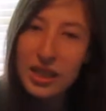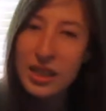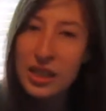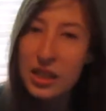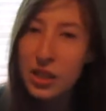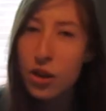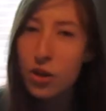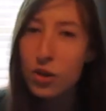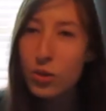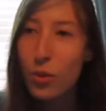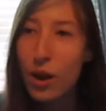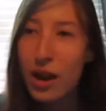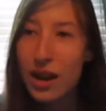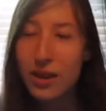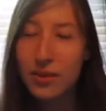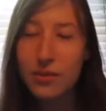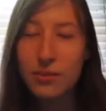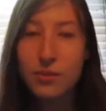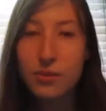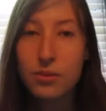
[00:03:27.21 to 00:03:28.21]
He goes, way,
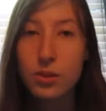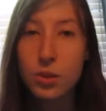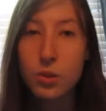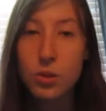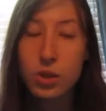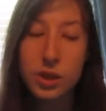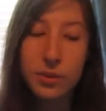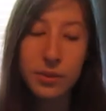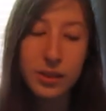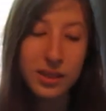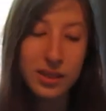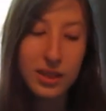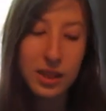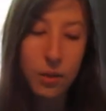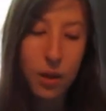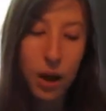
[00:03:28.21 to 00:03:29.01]
which you might say